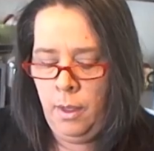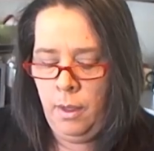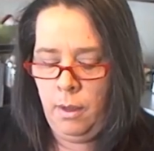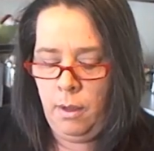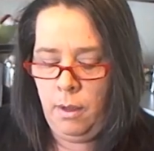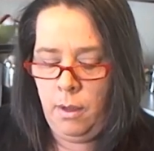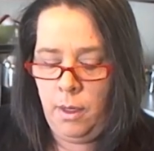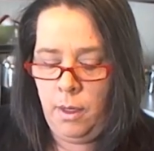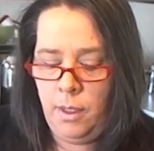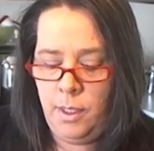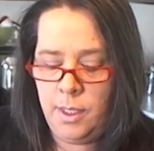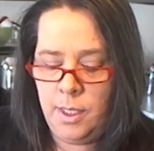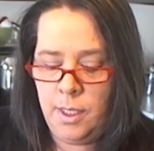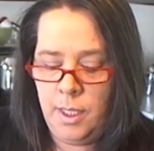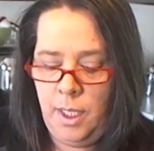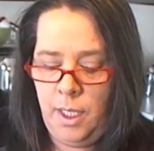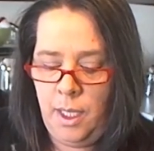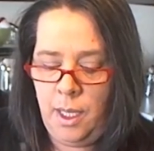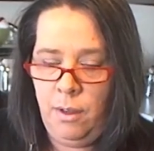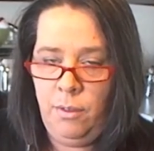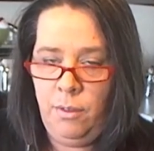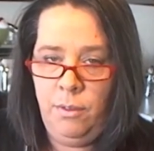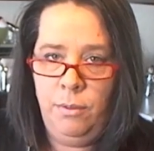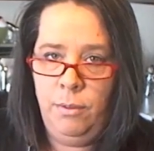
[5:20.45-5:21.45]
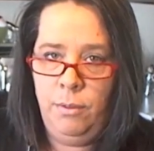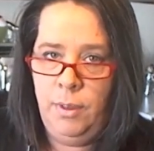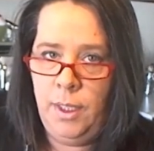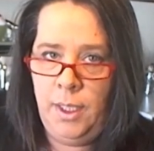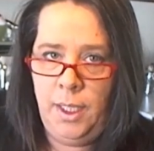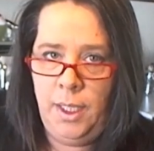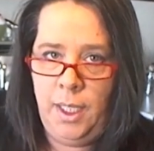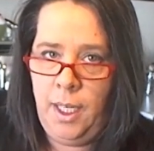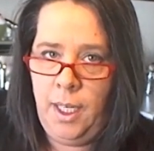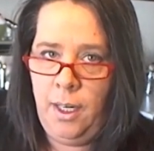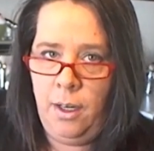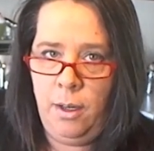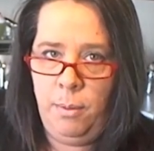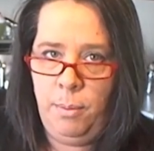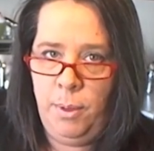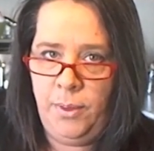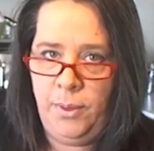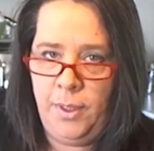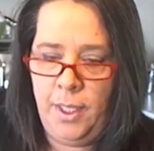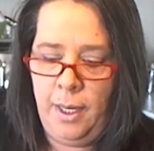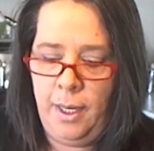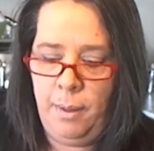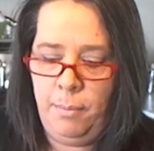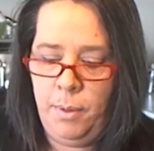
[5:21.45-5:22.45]
Honestly, I don't really care about
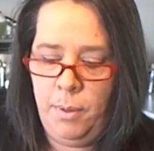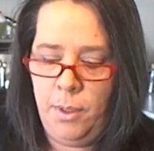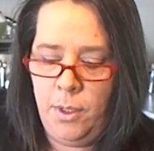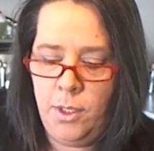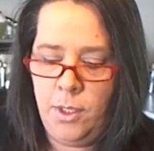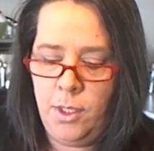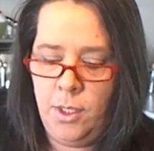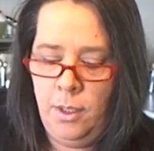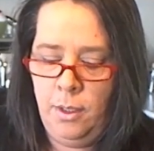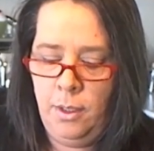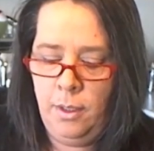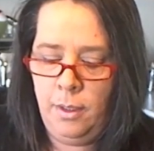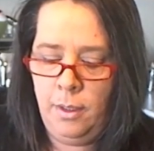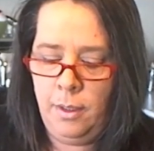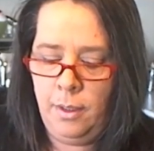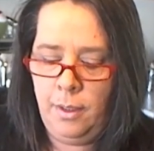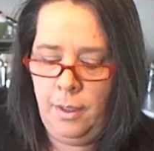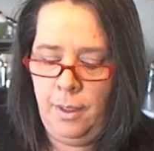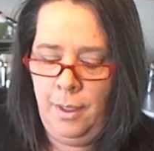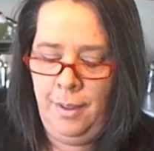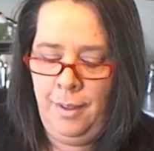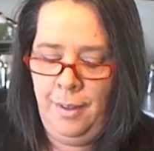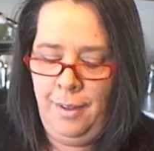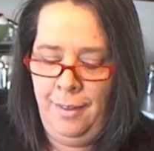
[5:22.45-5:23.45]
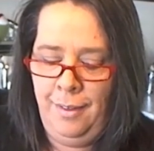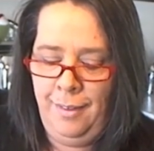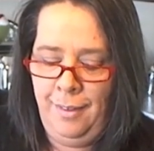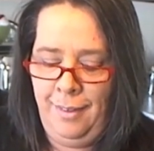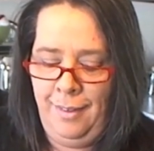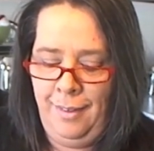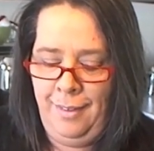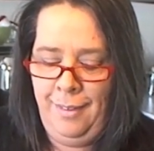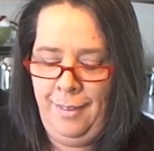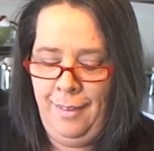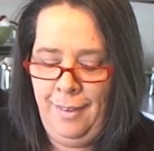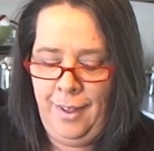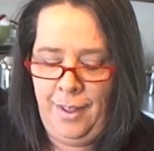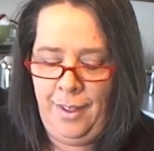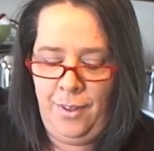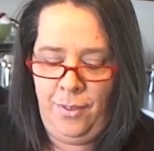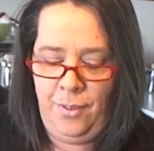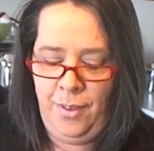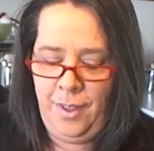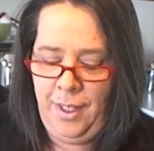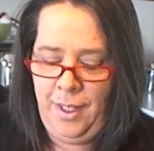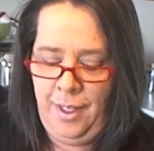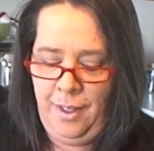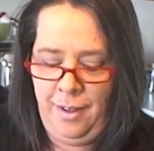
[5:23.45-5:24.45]
the numbers. I
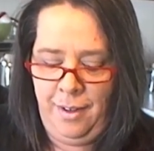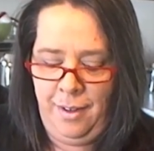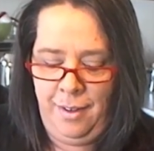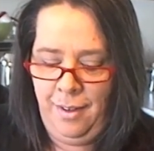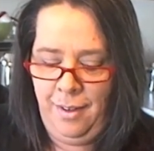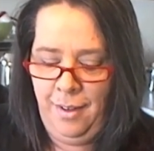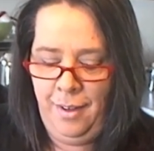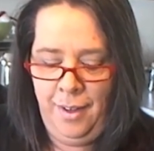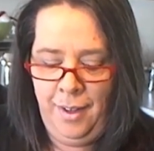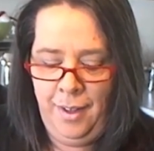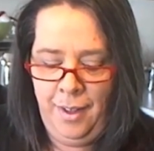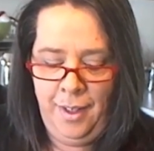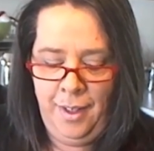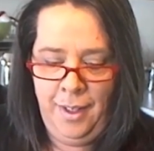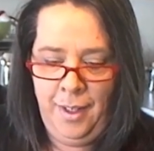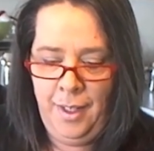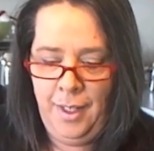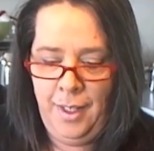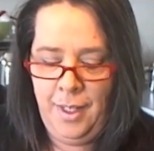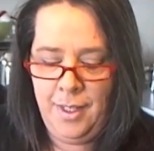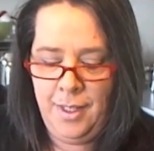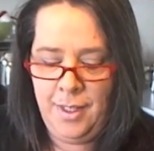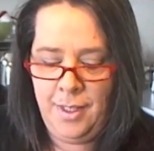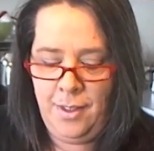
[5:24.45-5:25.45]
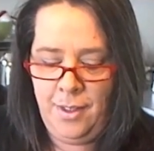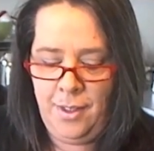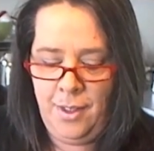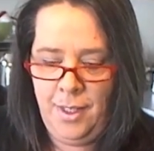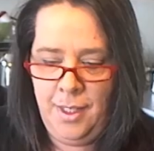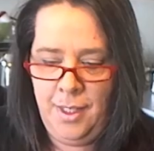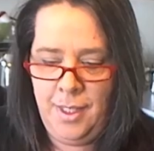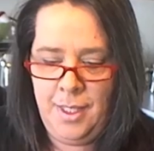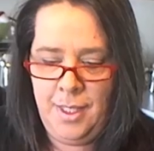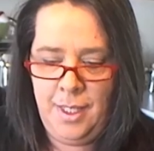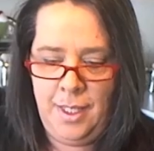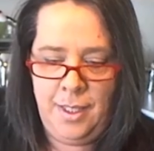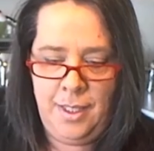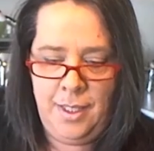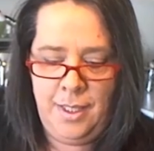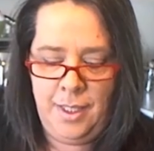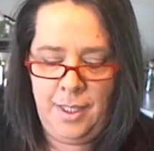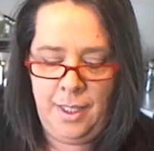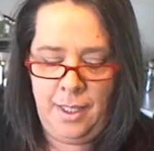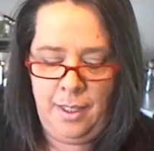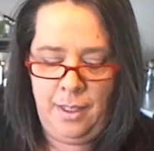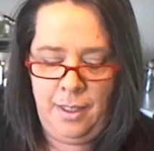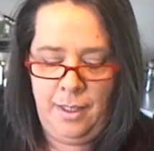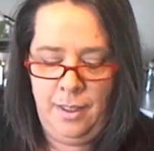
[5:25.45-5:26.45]
don't care as long as it
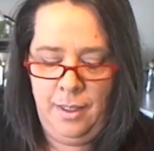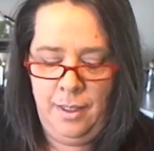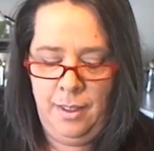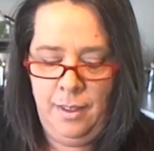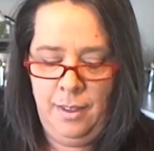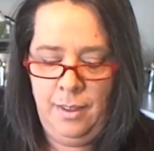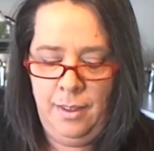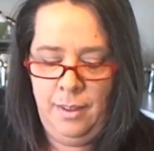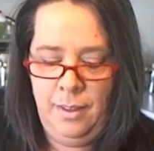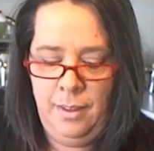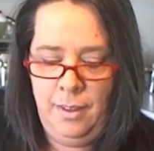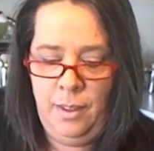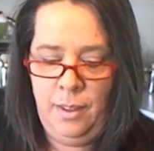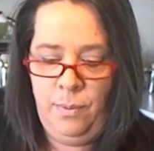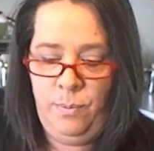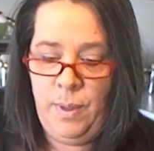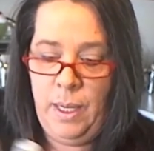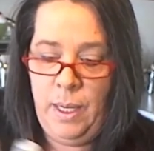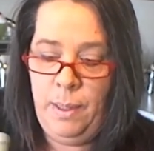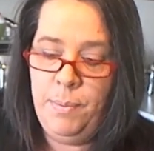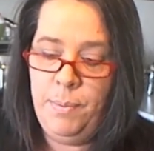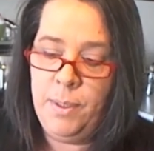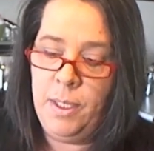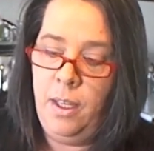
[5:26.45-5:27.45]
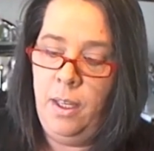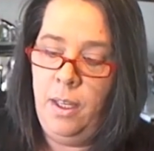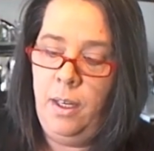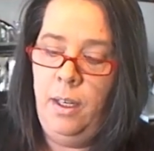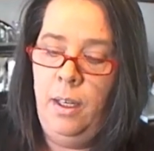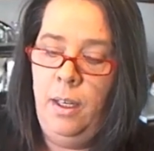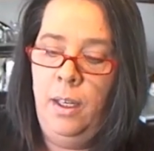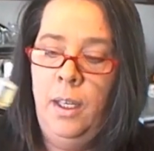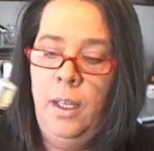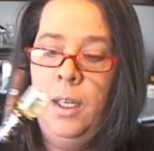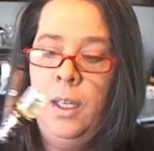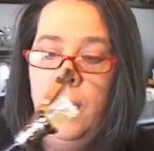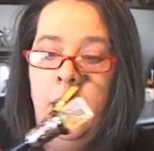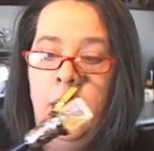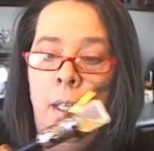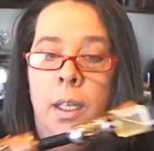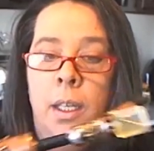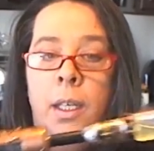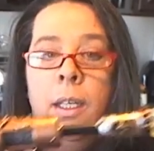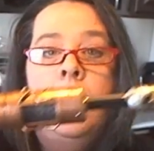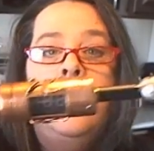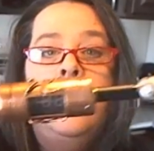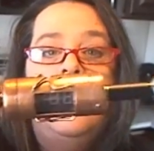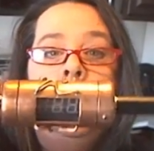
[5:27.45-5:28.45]
vapes good.
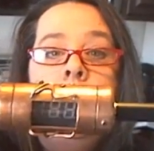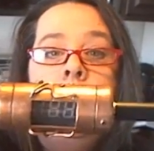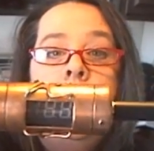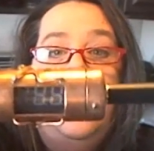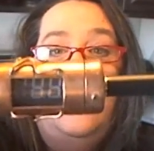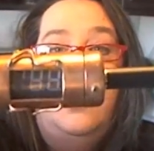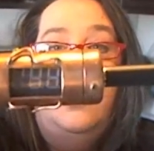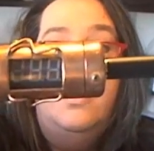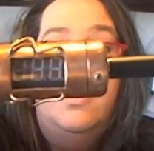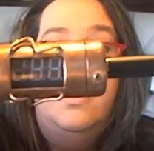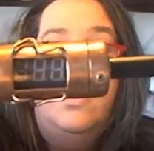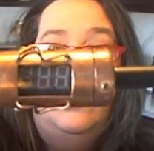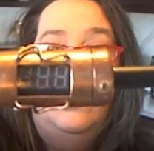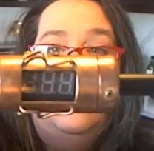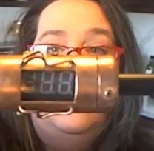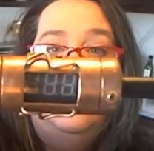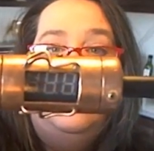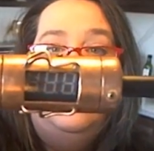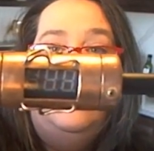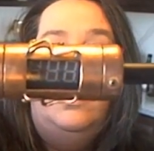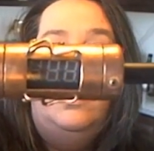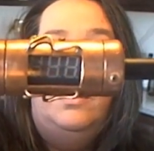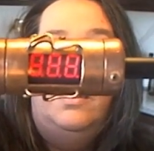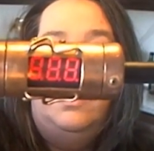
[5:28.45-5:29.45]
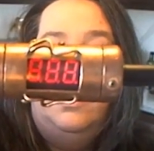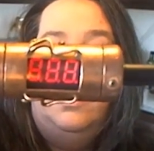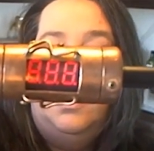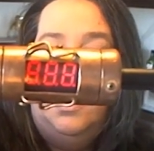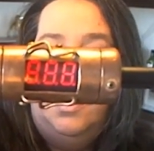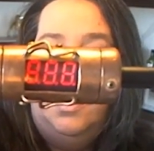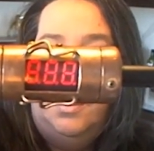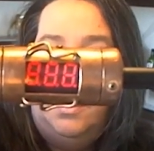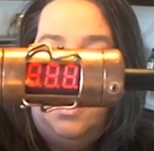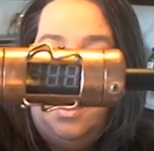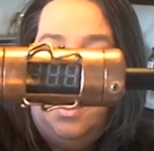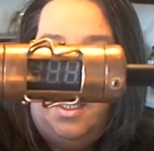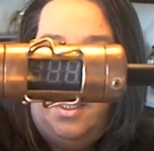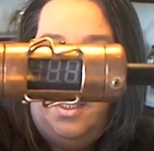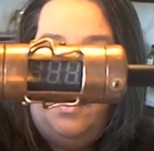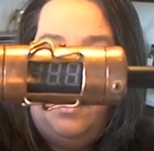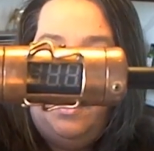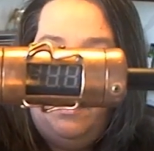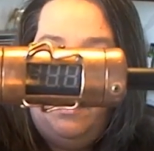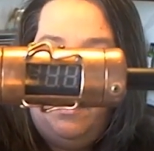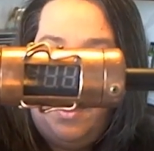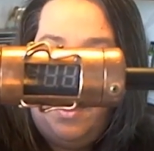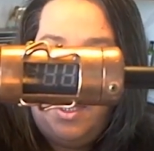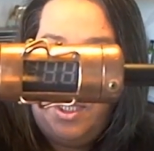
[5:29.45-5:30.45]
So yeah, so this is not even a
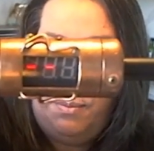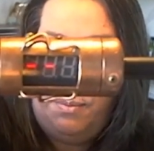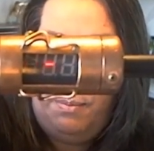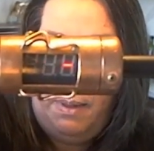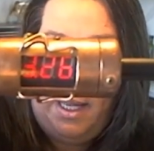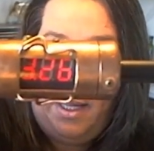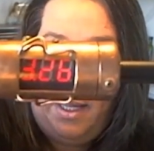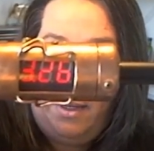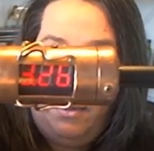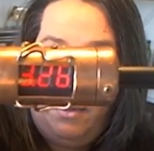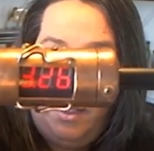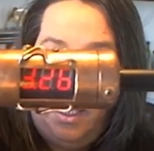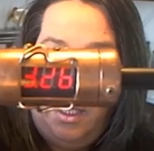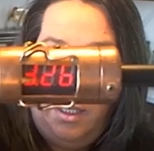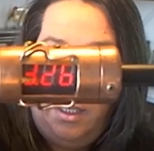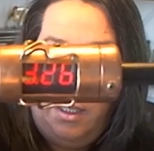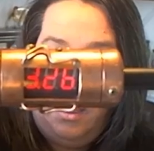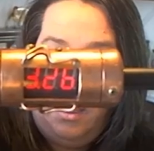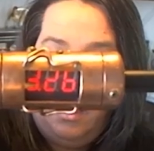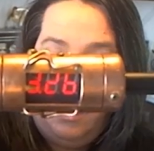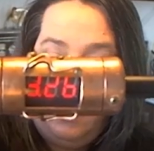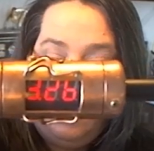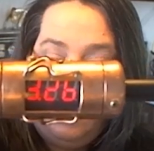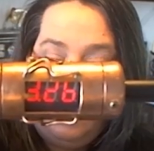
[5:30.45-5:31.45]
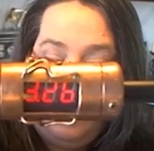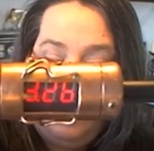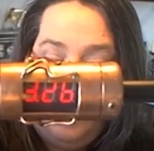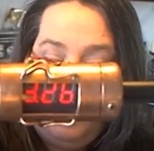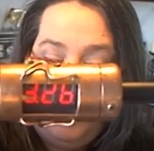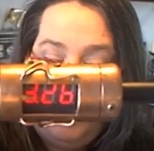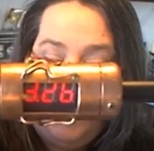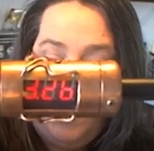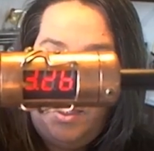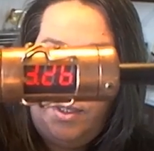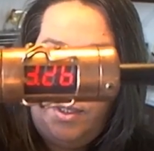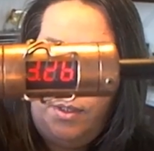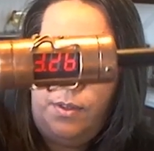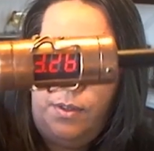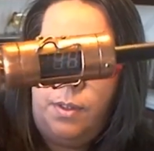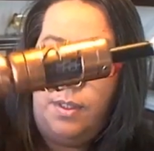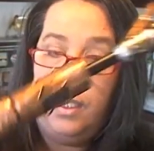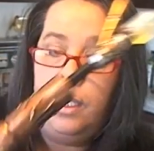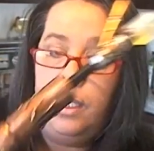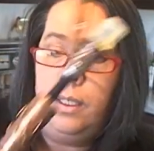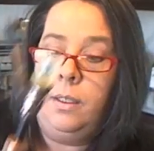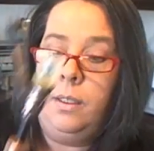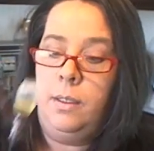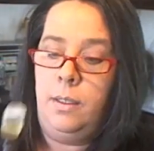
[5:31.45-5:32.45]
fresh battery.
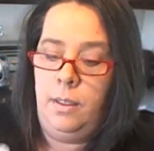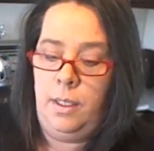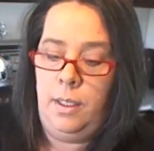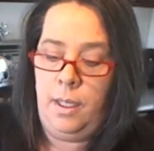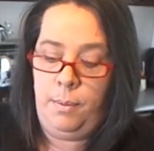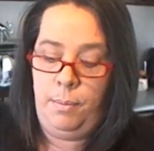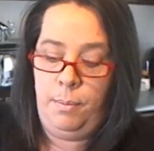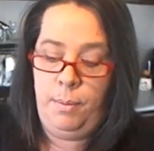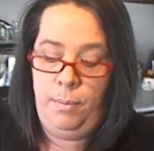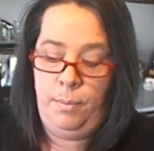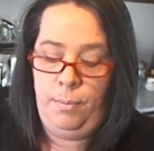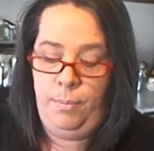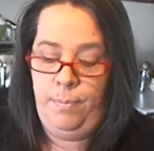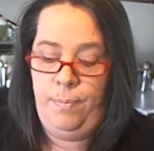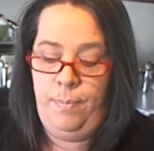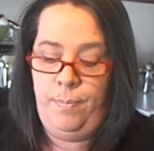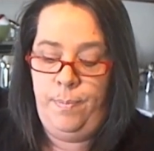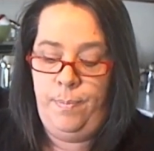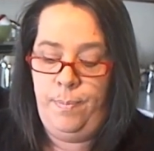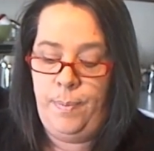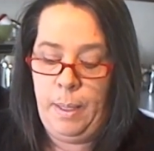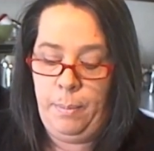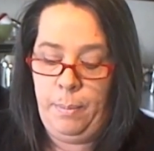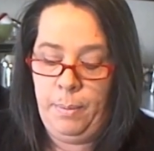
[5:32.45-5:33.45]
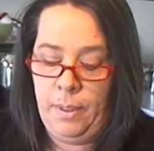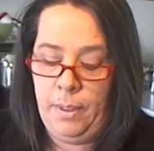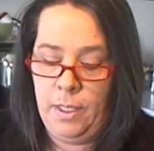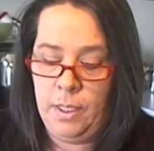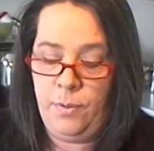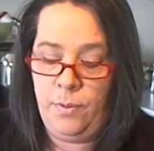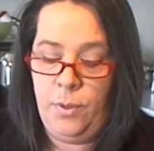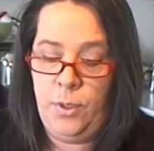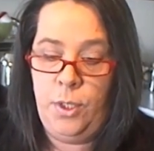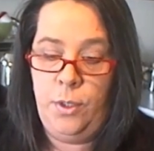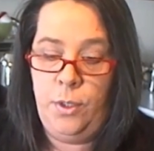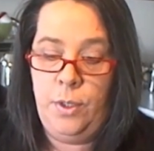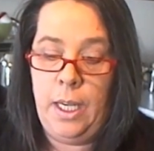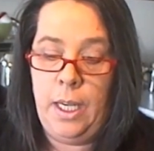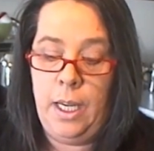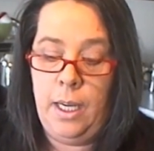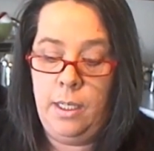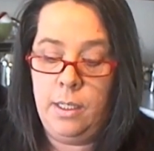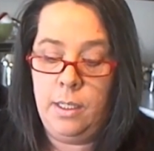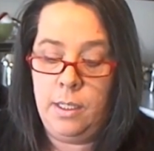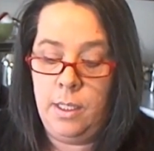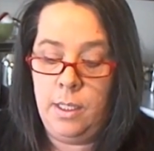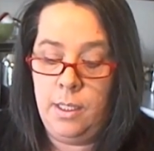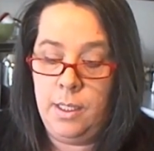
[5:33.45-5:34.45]
3.26. Yeah, I've been vaping this for 2
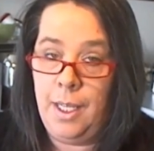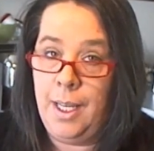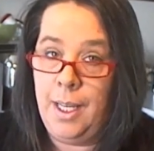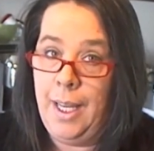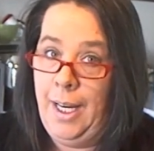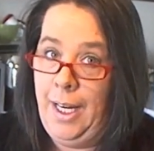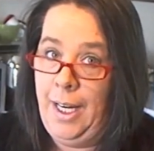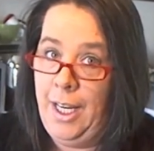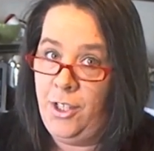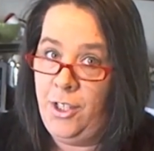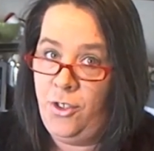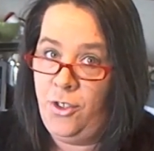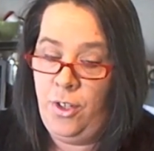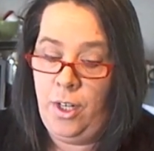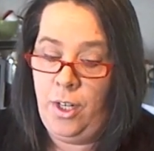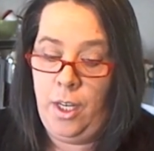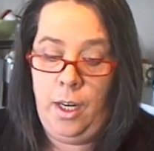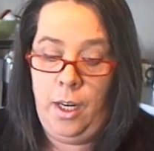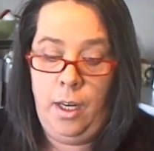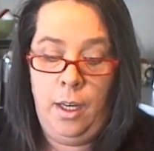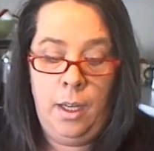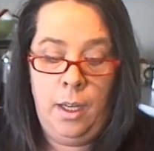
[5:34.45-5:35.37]
days since I got it yesterday.